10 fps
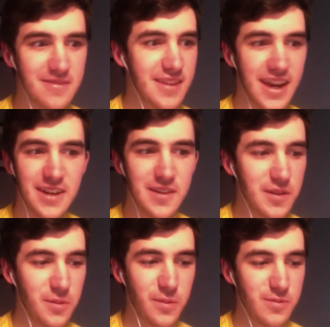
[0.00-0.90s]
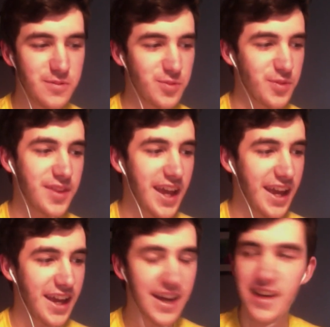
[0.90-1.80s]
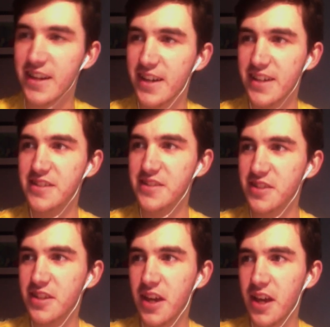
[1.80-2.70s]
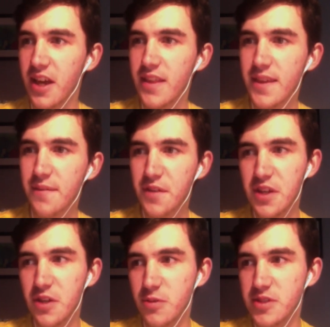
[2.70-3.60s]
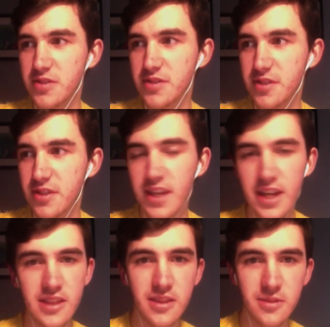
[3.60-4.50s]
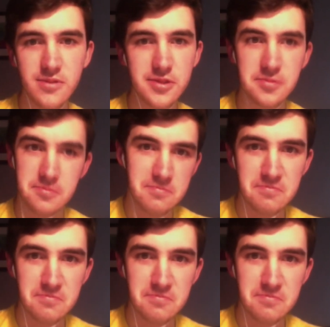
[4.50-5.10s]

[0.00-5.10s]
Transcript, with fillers: I don't know what was with that. I, honestly, that video was, yeah, it was,